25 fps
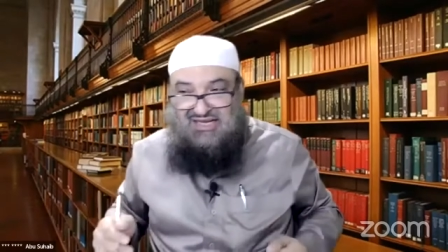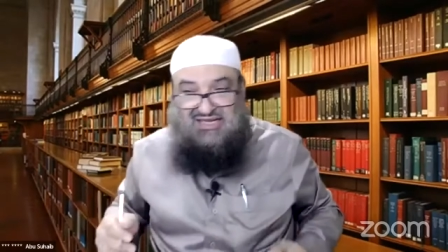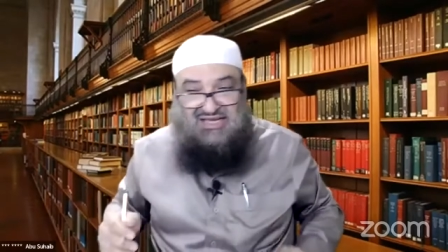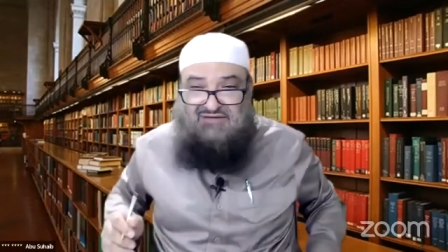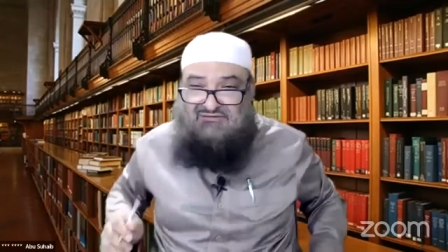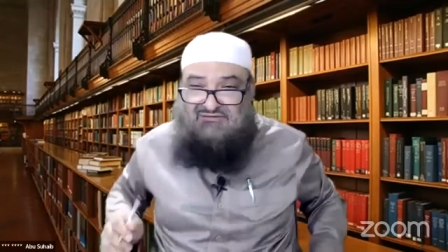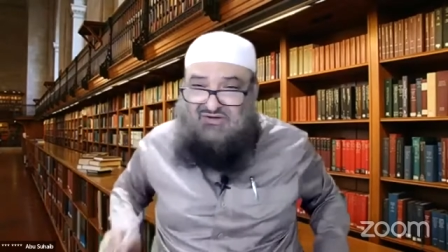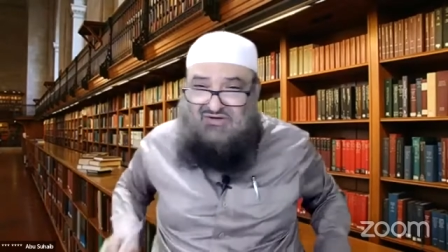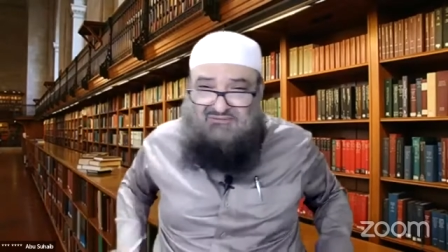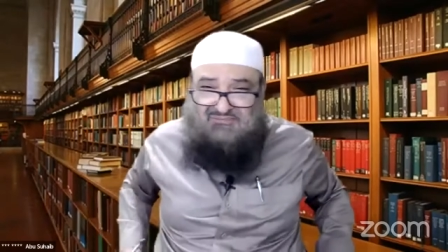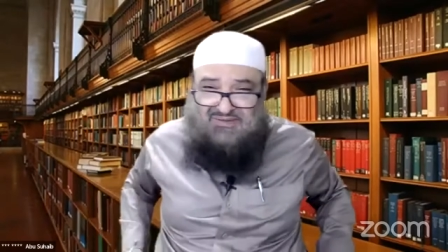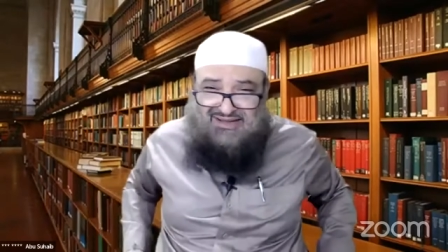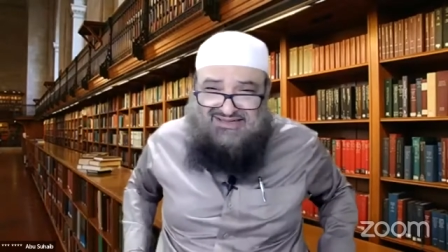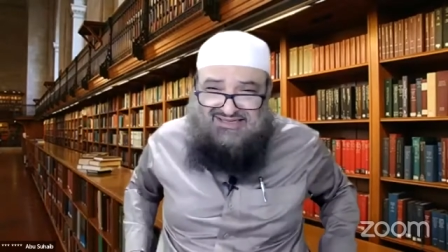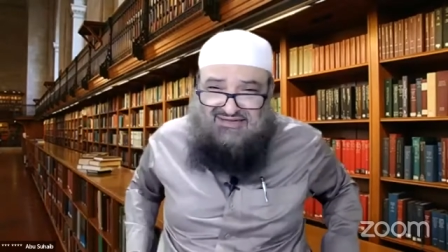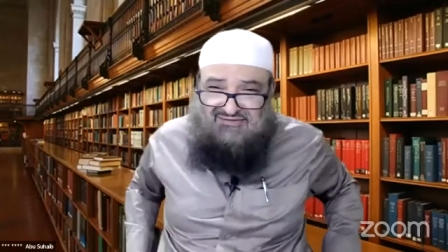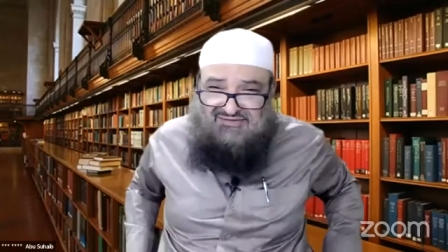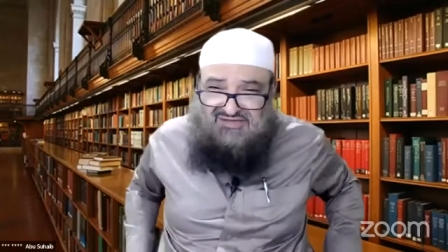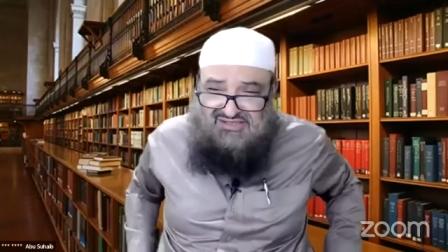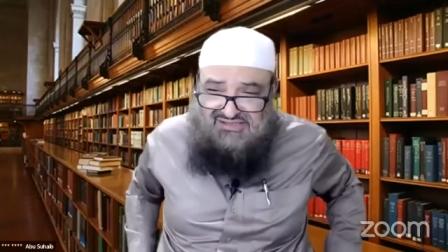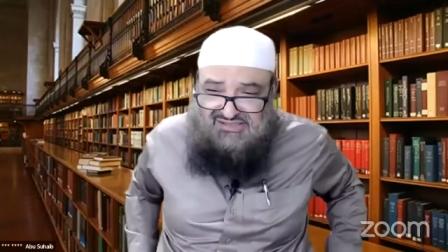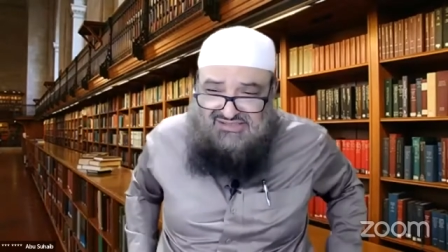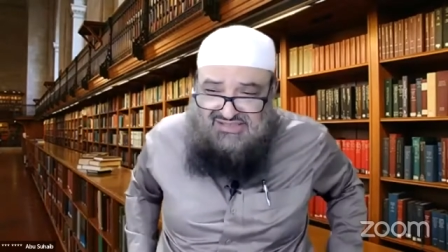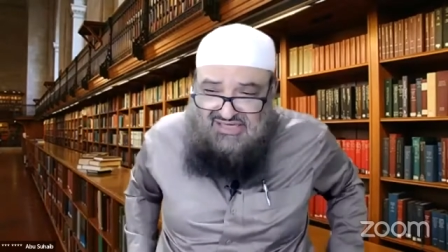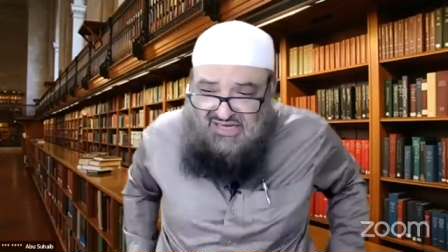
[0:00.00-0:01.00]
It would been better
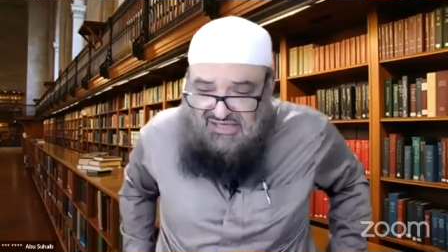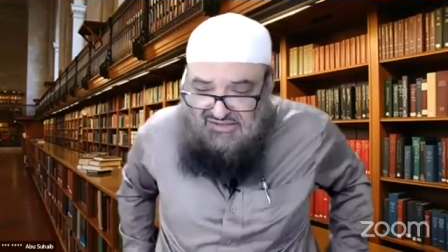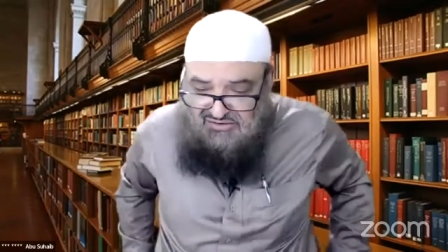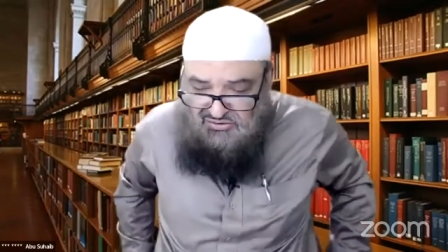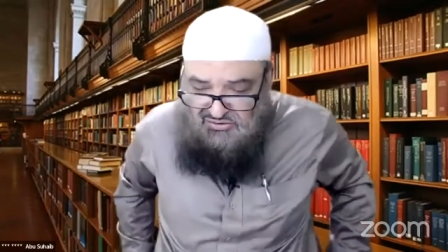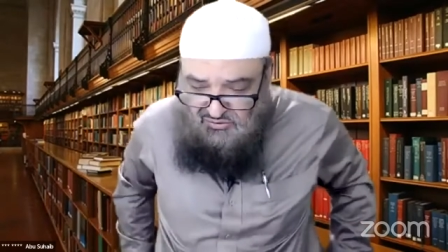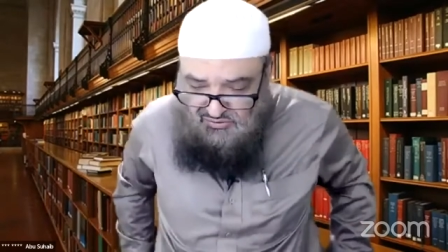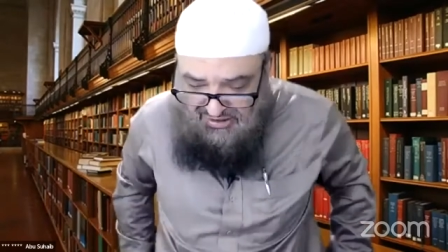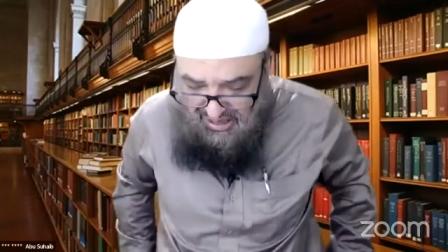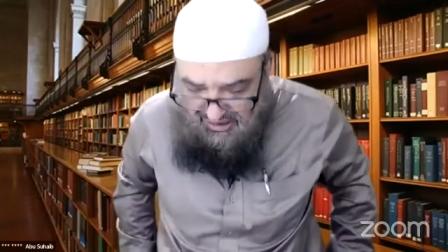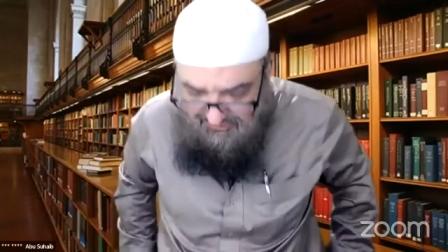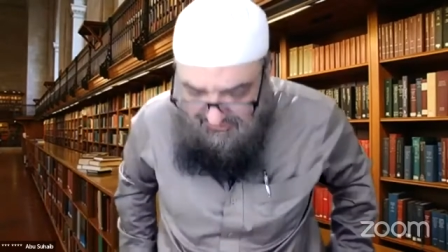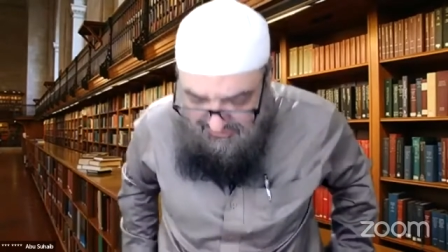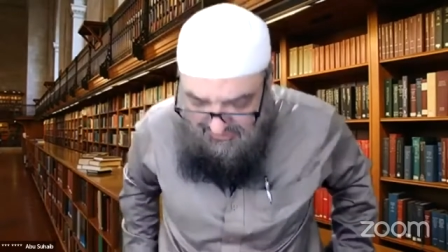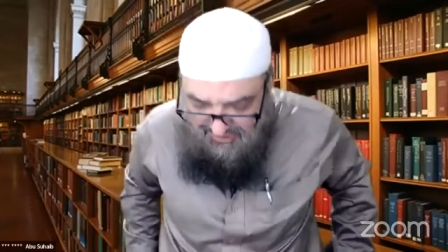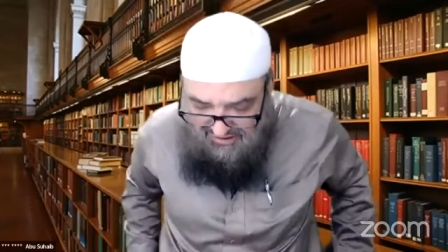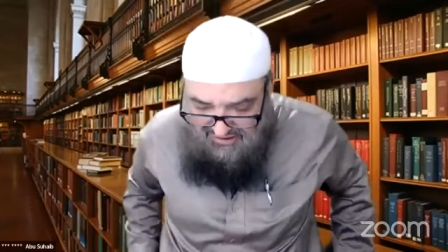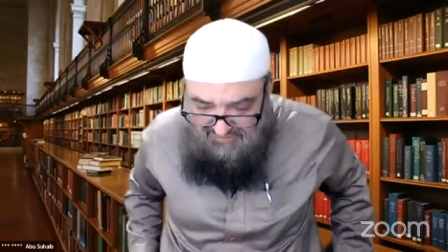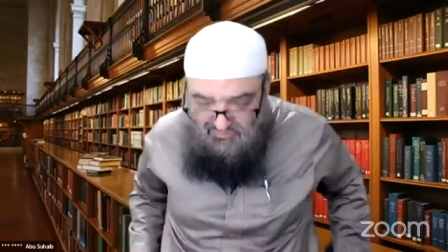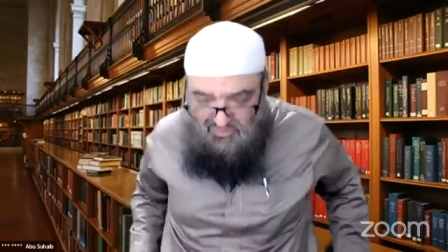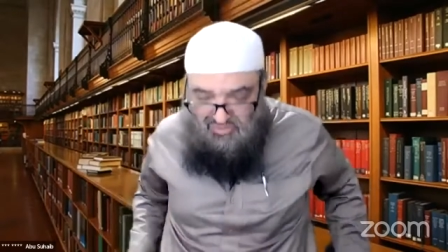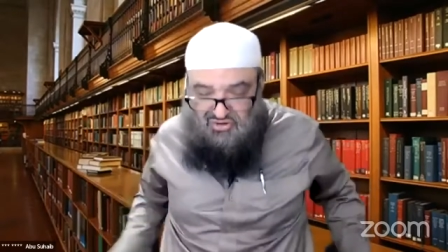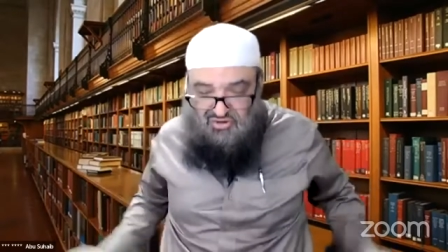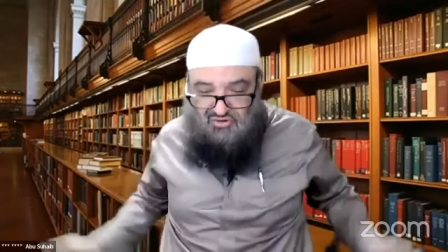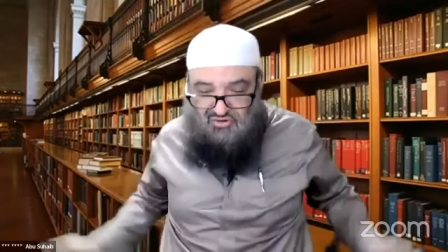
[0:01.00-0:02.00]
just to cover
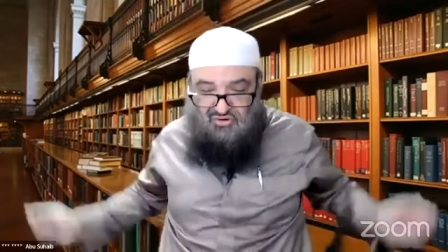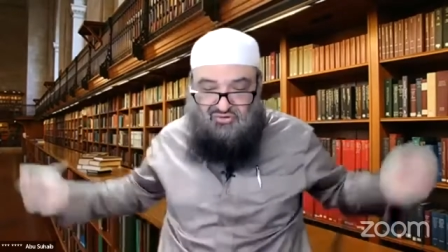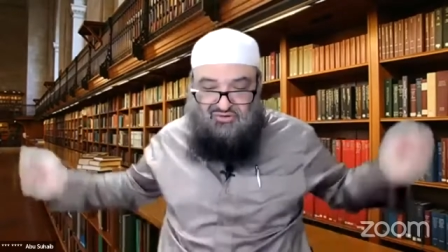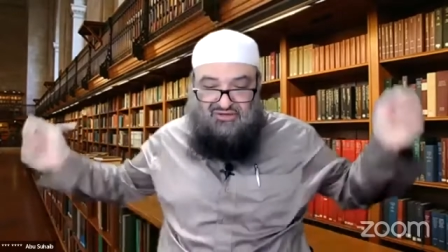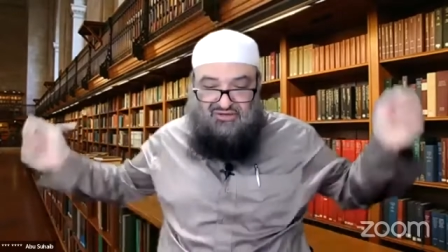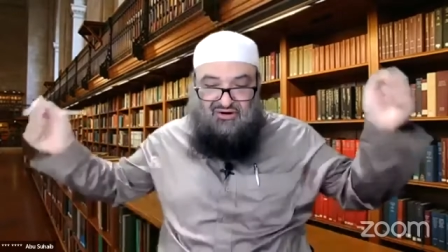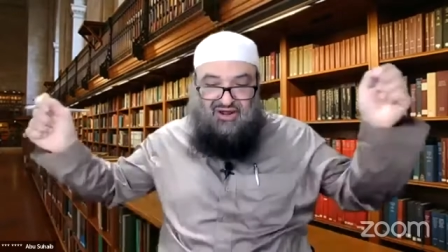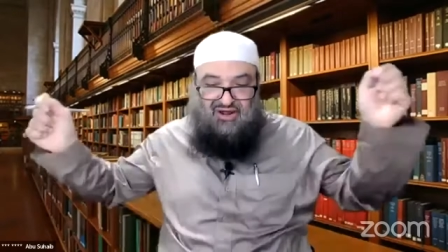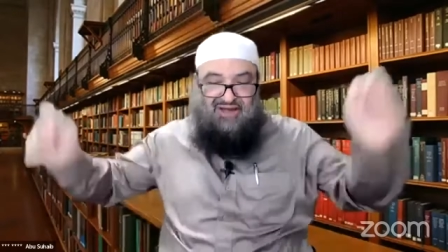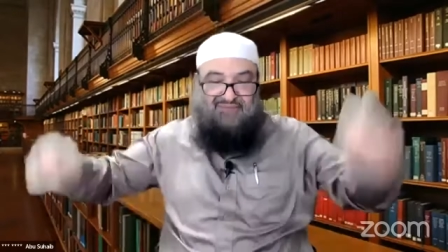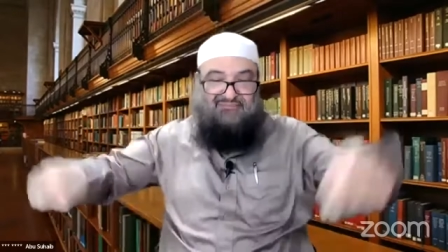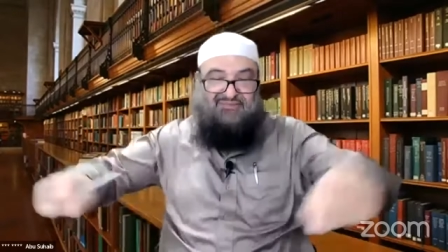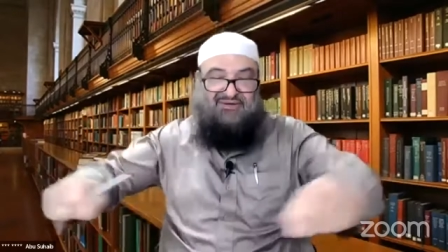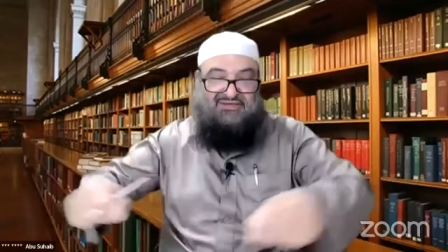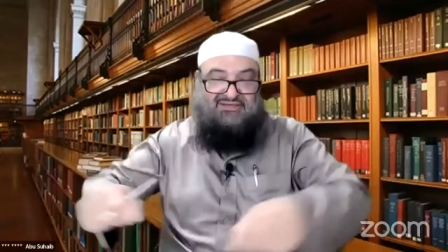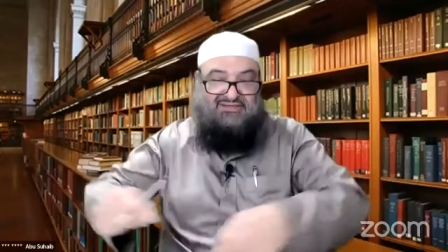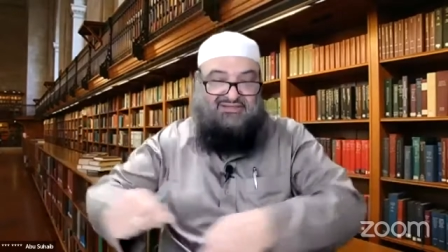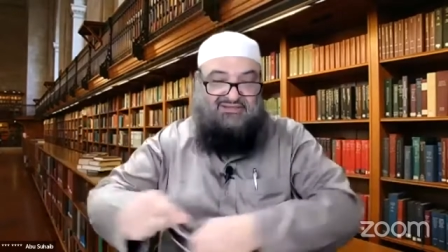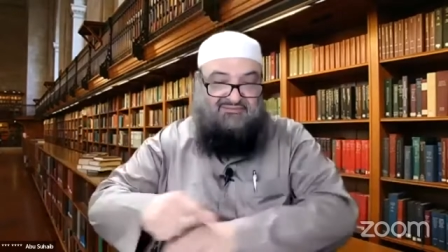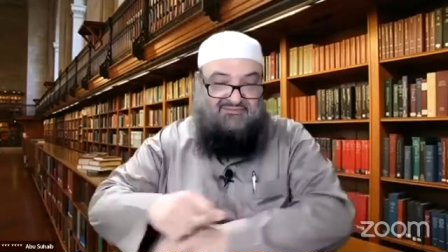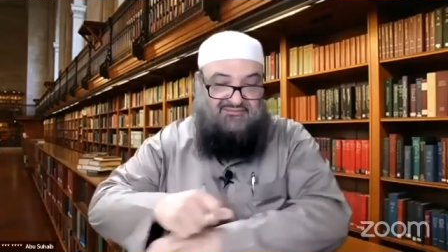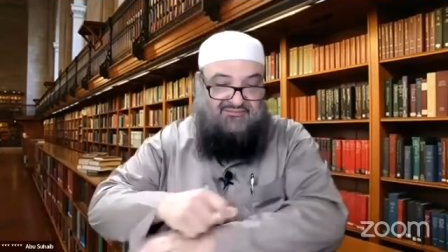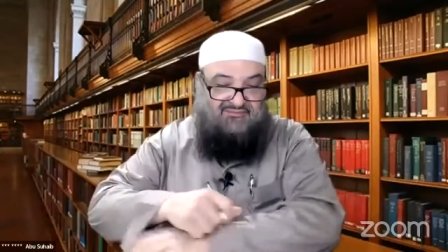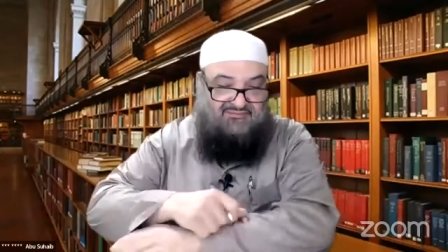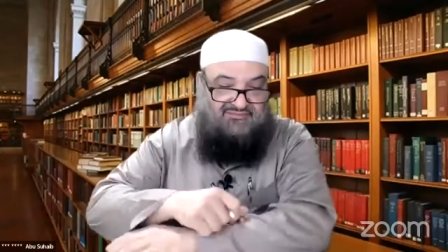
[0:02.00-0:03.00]
him with your own garment.